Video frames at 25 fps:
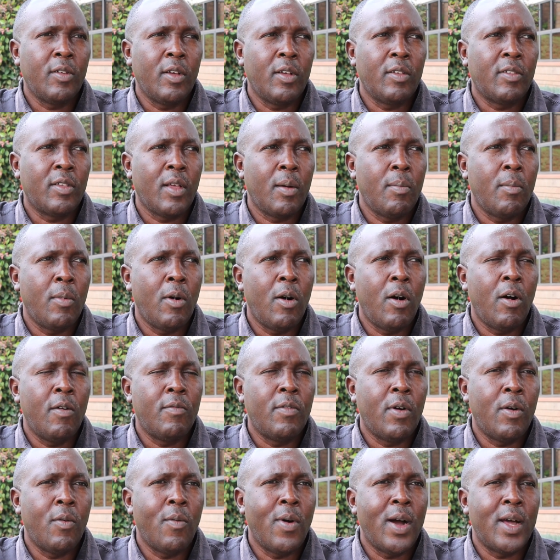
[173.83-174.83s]
So it's a more
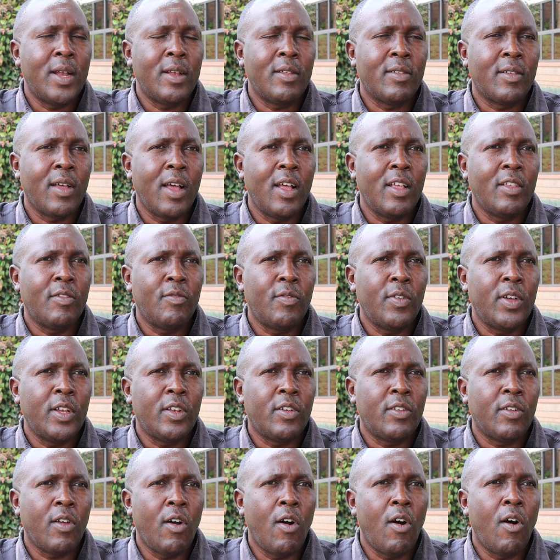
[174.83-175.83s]
of a
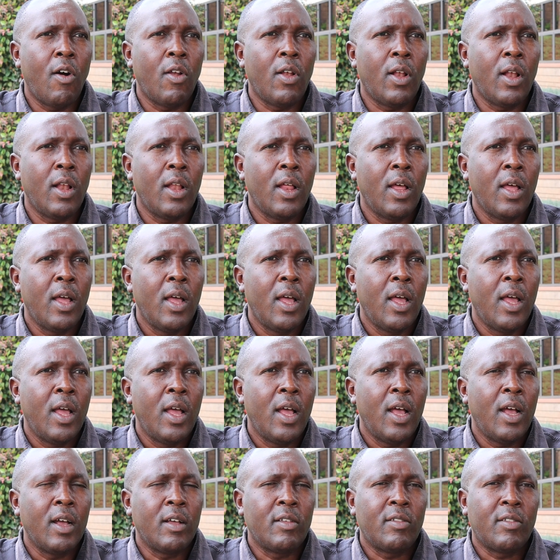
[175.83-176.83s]
one-size-fits-all
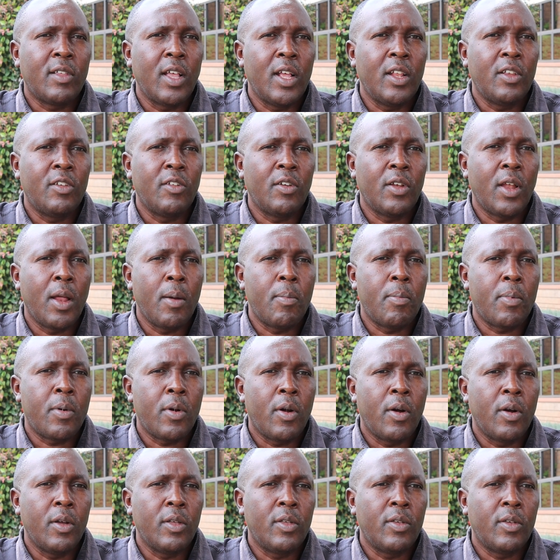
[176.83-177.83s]
extension
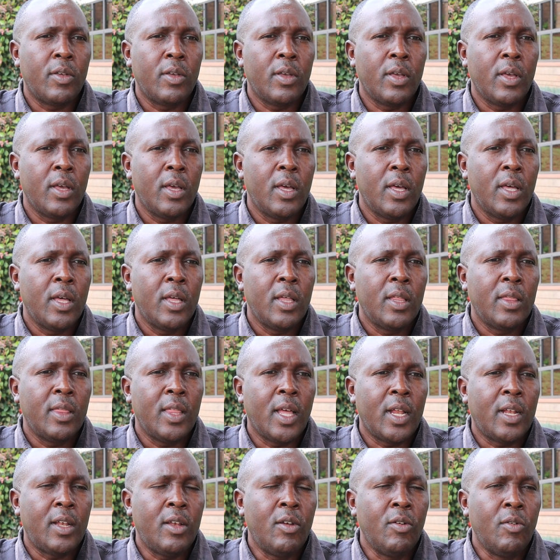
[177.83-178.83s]
approach
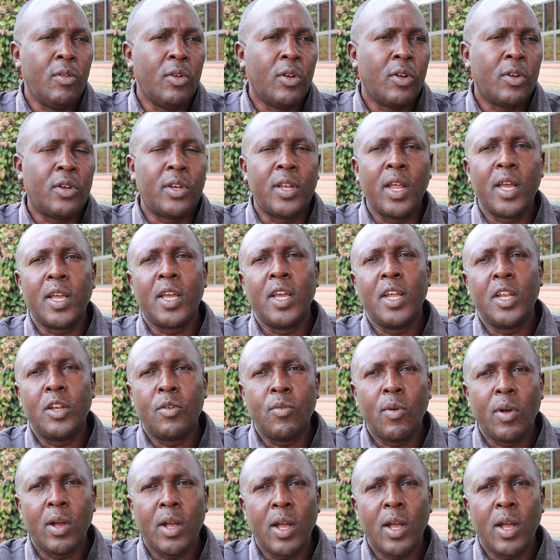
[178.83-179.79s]
that do not take into